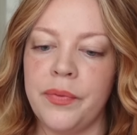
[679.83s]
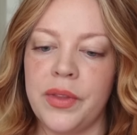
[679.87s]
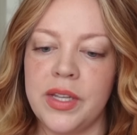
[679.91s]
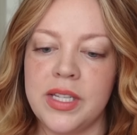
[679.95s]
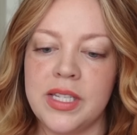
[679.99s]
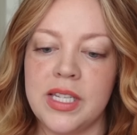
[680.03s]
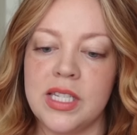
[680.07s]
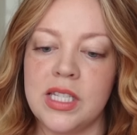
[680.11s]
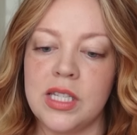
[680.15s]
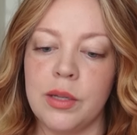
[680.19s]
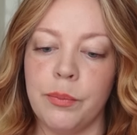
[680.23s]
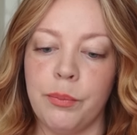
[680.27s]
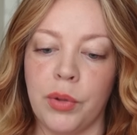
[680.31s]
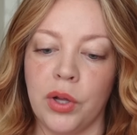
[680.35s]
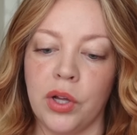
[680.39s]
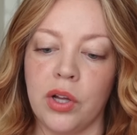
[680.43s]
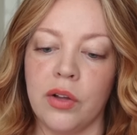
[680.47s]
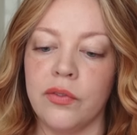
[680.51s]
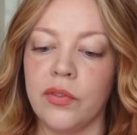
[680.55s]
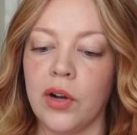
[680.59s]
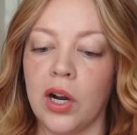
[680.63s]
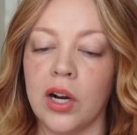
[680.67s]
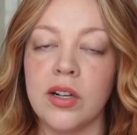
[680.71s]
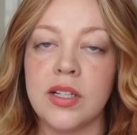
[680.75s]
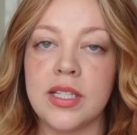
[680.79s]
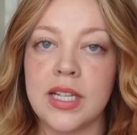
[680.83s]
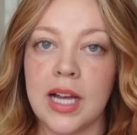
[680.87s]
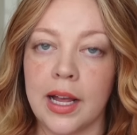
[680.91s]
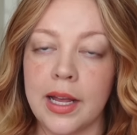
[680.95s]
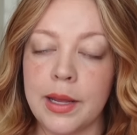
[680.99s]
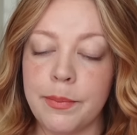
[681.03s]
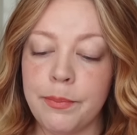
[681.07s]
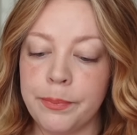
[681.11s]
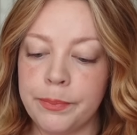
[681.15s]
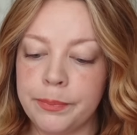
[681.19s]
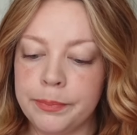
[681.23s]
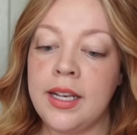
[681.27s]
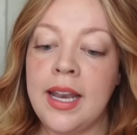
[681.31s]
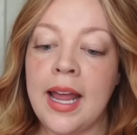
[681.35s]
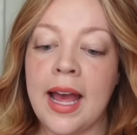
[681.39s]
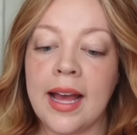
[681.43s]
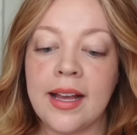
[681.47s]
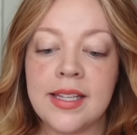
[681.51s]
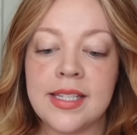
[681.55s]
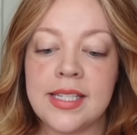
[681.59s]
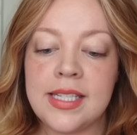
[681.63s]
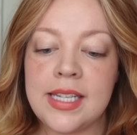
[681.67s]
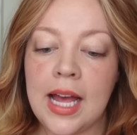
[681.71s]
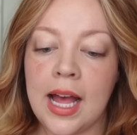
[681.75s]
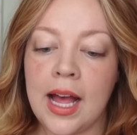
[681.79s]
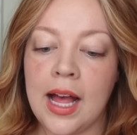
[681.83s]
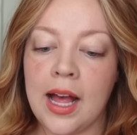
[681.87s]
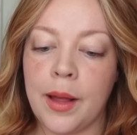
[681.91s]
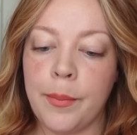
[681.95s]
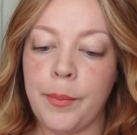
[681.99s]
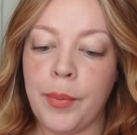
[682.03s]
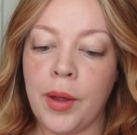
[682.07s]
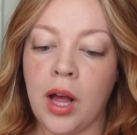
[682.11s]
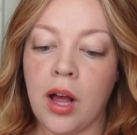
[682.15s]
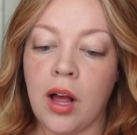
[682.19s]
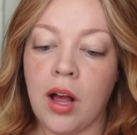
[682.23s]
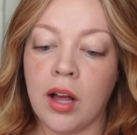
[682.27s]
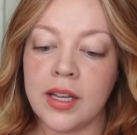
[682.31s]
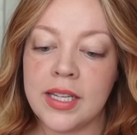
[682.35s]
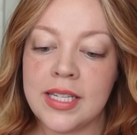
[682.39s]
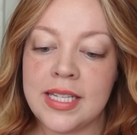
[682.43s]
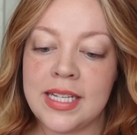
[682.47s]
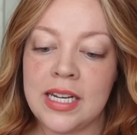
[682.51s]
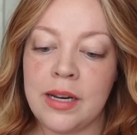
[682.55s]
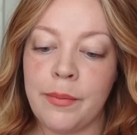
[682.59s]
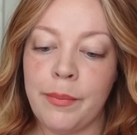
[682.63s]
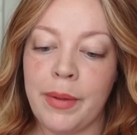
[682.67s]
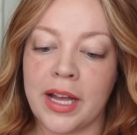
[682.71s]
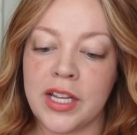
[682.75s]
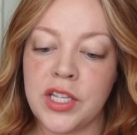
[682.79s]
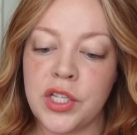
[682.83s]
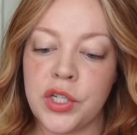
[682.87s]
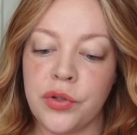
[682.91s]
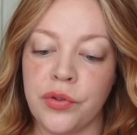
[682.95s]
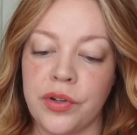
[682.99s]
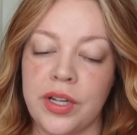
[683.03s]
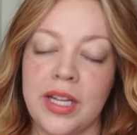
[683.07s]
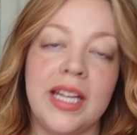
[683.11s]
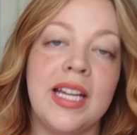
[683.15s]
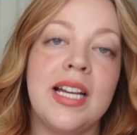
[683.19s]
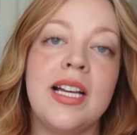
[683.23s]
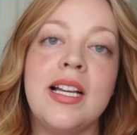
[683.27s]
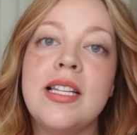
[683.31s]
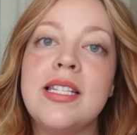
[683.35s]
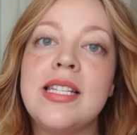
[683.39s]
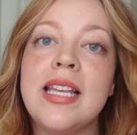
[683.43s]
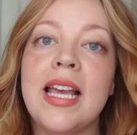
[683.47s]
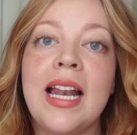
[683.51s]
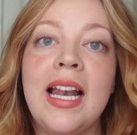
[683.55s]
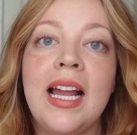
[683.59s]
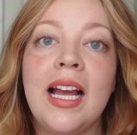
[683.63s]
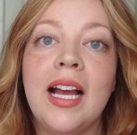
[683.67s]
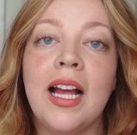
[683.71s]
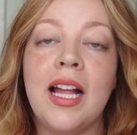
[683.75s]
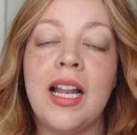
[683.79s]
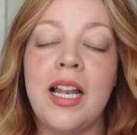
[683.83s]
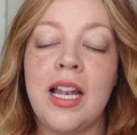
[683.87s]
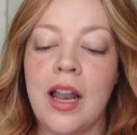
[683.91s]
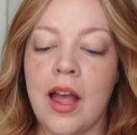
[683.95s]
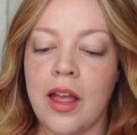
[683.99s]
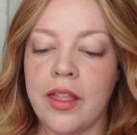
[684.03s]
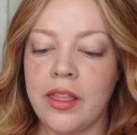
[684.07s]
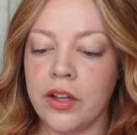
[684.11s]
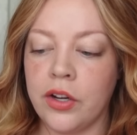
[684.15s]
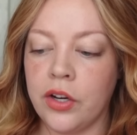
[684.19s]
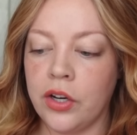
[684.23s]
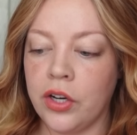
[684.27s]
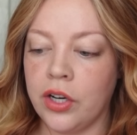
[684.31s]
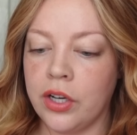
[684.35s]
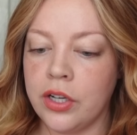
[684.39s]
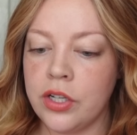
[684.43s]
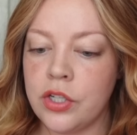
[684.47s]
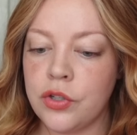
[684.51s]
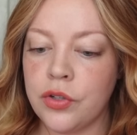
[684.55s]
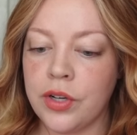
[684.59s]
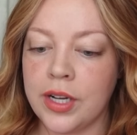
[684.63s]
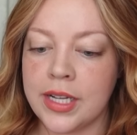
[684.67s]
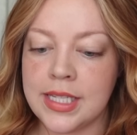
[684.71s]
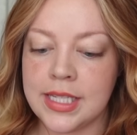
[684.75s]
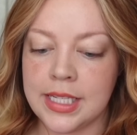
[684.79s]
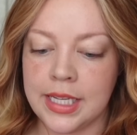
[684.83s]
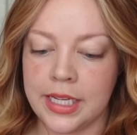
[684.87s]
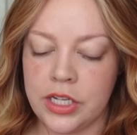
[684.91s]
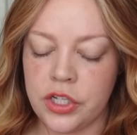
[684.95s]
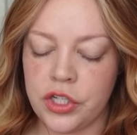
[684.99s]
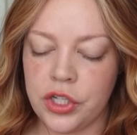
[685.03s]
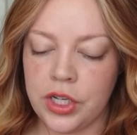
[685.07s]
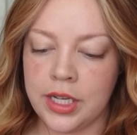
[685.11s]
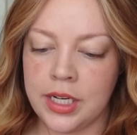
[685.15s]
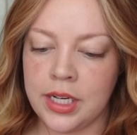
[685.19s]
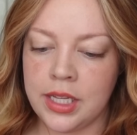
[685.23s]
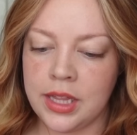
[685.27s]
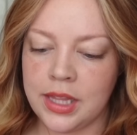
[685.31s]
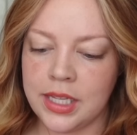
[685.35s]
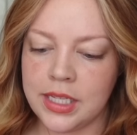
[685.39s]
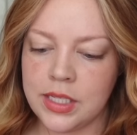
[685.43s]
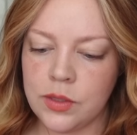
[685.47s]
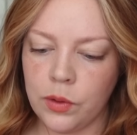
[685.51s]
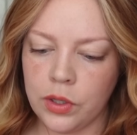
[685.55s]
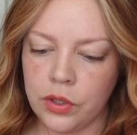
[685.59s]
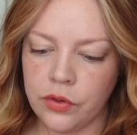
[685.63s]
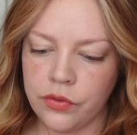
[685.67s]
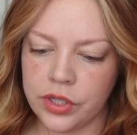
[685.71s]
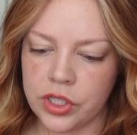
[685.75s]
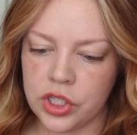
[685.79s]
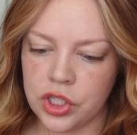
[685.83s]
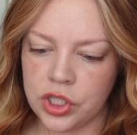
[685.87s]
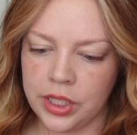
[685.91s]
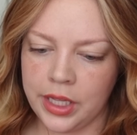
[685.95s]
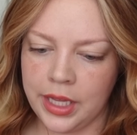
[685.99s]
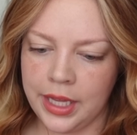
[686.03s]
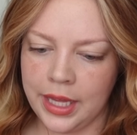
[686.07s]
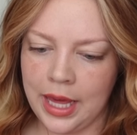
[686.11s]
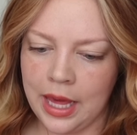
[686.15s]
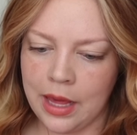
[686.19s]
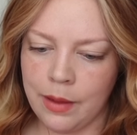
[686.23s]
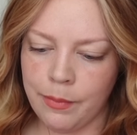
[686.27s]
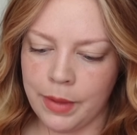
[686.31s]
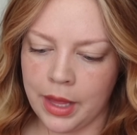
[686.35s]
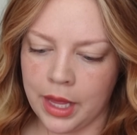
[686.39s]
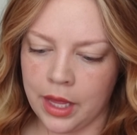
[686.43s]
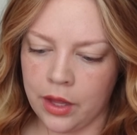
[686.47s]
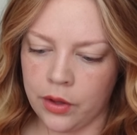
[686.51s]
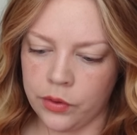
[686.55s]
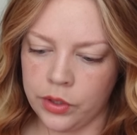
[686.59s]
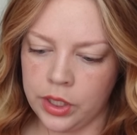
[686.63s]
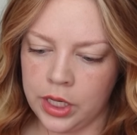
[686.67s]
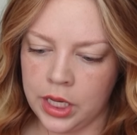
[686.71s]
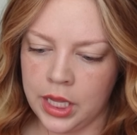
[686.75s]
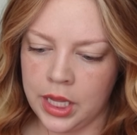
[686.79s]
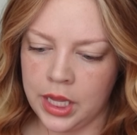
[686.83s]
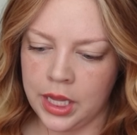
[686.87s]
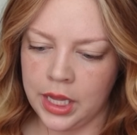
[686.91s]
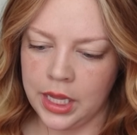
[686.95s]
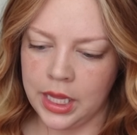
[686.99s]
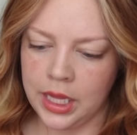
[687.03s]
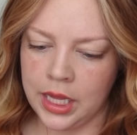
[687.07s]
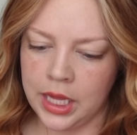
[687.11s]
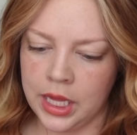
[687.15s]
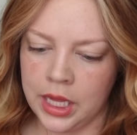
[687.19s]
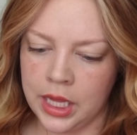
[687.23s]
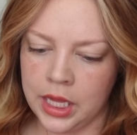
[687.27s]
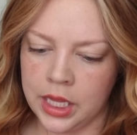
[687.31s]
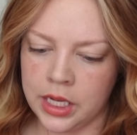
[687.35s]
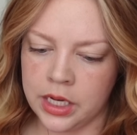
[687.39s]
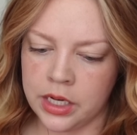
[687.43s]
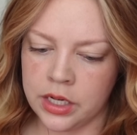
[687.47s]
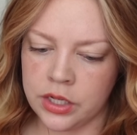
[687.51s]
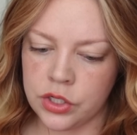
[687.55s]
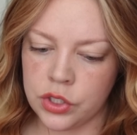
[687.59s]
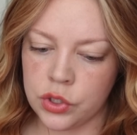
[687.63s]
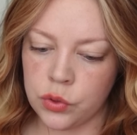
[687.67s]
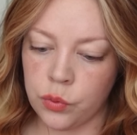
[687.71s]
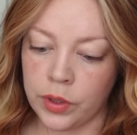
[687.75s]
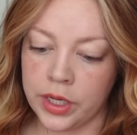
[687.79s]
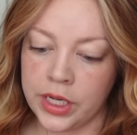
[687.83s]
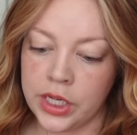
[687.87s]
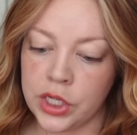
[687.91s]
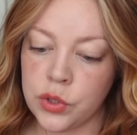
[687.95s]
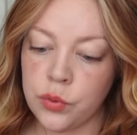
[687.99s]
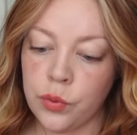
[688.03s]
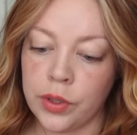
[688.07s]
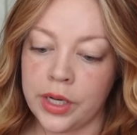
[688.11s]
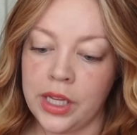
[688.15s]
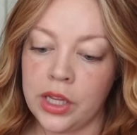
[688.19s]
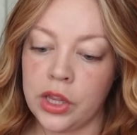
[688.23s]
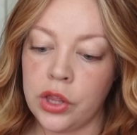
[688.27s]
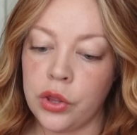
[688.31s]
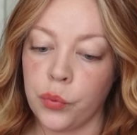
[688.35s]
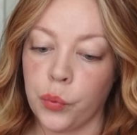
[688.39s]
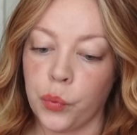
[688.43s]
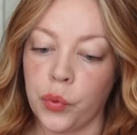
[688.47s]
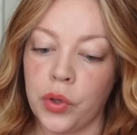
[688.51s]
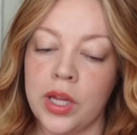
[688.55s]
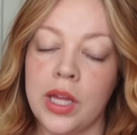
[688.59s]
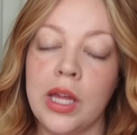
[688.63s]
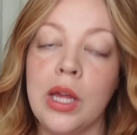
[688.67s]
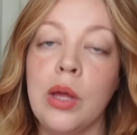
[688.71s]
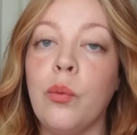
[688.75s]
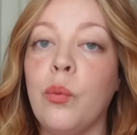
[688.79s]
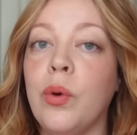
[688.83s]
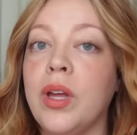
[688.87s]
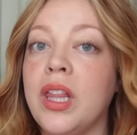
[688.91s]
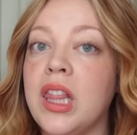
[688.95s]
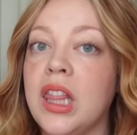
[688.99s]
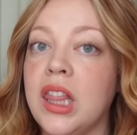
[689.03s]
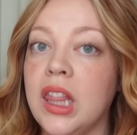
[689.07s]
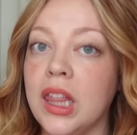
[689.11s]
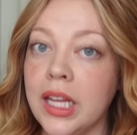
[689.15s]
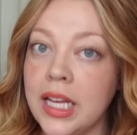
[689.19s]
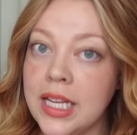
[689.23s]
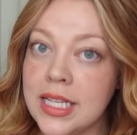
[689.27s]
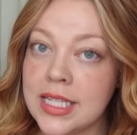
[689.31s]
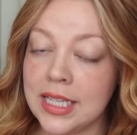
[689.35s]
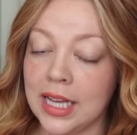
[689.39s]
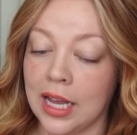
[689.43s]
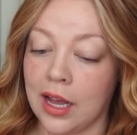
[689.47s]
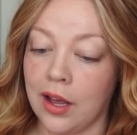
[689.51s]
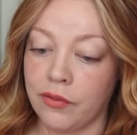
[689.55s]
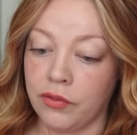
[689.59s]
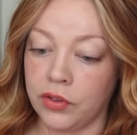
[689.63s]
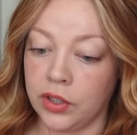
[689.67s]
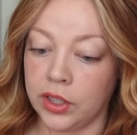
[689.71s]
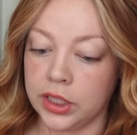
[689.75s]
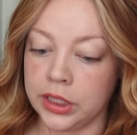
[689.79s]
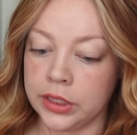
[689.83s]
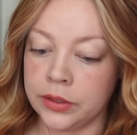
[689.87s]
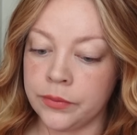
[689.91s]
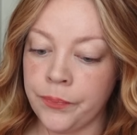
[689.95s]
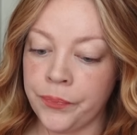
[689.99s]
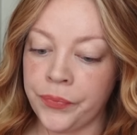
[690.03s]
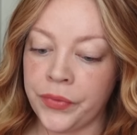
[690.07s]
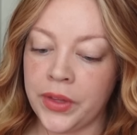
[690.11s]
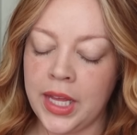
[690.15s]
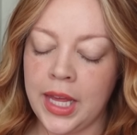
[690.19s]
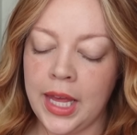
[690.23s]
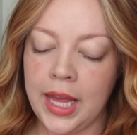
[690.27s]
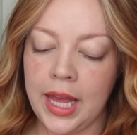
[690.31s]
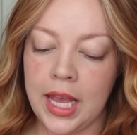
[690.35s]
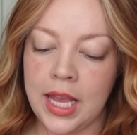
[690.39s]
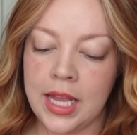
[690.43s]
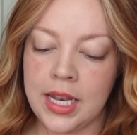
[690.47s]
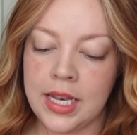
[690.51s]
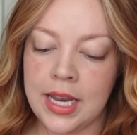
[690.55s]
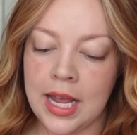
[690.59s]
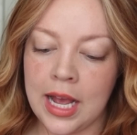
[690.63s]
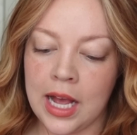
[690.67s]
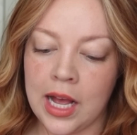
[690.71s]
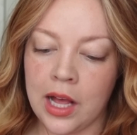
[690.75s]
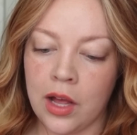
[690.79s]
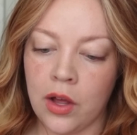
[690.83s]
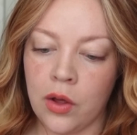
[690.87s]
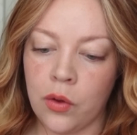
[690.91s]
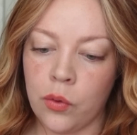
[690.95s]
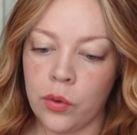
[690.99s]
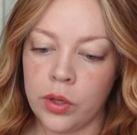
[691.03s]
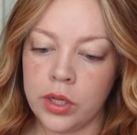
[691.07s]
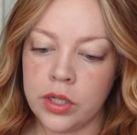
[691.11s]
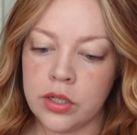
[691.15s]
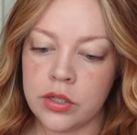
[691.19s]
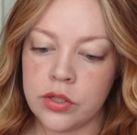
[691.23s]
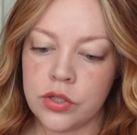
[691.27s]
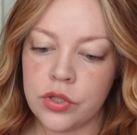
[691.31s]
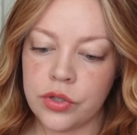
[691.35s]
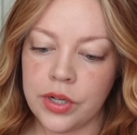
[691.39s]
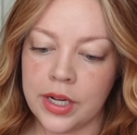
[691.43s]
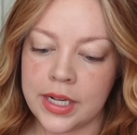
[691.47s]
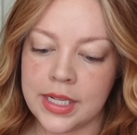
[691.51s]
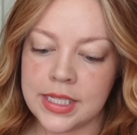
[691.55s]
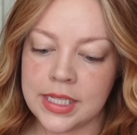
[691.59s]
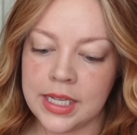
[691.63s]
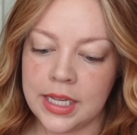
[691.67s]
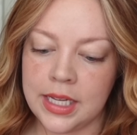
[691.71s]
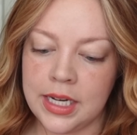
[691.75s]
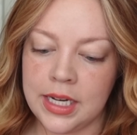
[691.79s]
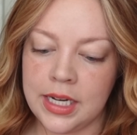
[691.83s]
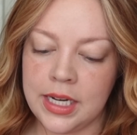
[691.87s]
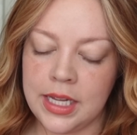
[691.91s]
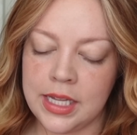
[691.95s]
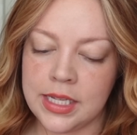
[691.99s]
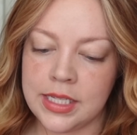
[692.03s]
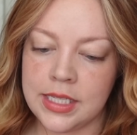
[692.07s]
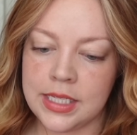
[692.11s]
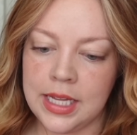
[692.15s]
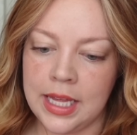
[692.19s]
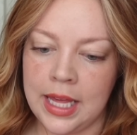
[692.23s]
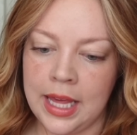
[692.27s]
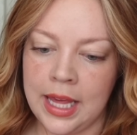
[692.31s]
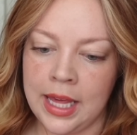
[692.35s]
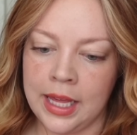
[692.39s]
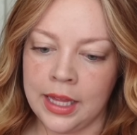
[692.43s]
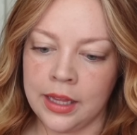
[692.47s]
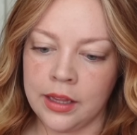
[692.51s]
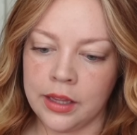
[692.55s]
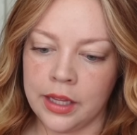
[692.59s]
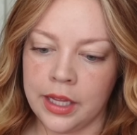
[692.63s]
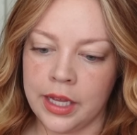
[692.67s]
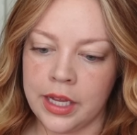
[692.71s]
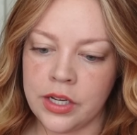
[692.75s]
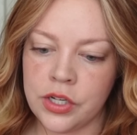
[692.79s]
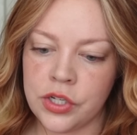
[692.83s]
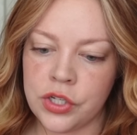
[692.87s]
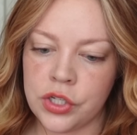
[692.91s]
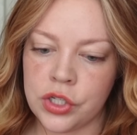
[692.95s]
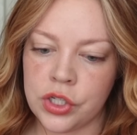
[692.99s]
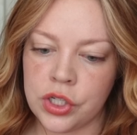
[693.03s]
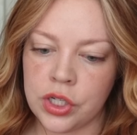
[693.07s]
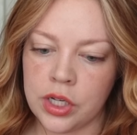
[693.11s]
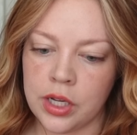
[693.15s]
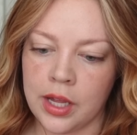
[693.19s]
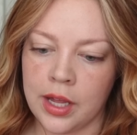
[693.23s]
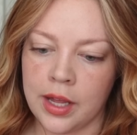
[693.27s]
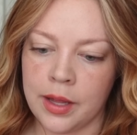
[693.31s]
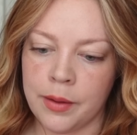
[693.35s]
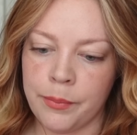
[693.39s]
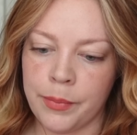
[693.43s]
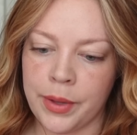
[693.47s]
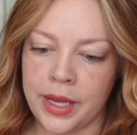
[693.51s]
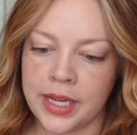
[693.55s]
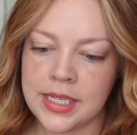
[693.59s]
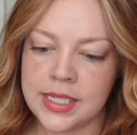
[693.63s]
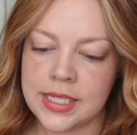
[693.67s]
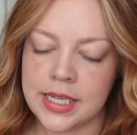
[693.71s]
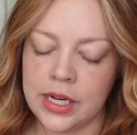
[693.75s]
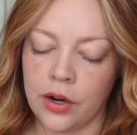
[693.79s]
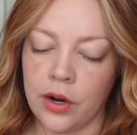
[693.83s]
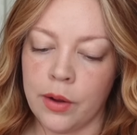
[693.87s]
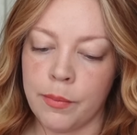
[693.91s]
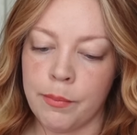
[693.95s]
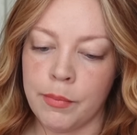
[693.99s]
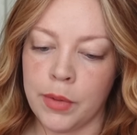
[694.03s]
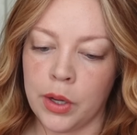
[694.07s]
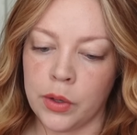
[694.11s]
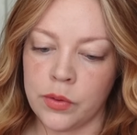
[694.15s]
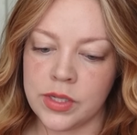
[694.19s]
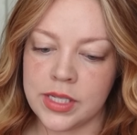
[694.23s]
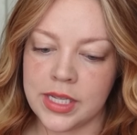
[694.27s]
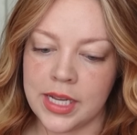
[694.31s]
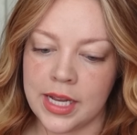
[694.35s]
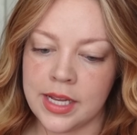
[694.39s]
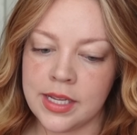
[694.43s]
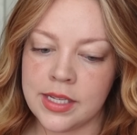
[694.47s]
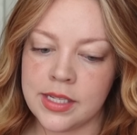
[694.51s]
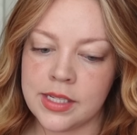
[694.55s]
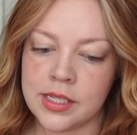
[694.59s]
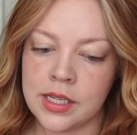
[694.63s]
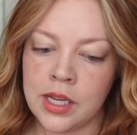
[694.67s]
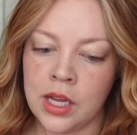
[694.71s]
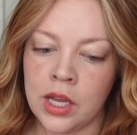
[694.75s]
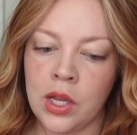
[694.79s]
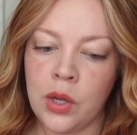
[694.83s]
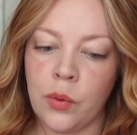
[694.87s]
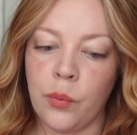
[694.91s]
This is the book of our time. Next up, Agustina Bazterrica is getting another translation. This one originally came out in twenty twenty-three with this cover, and now translated into English um, by Sarah Moses.